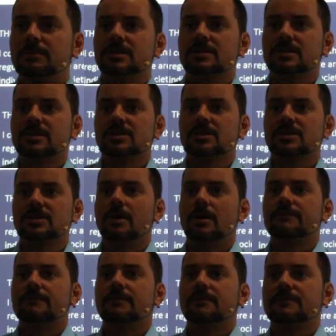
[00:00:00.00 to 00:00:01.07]
it is harmful
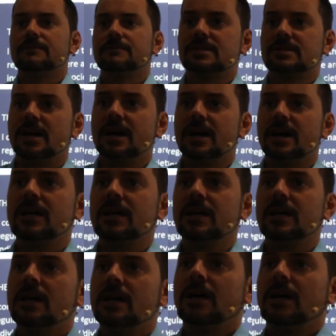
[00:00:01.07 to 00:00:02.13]
for society
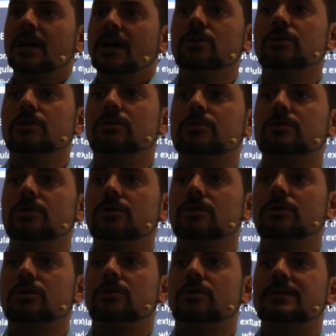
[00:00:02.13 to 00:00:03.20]
due to
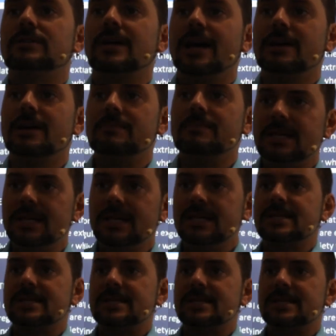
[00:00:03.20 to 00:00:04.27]
diabetes and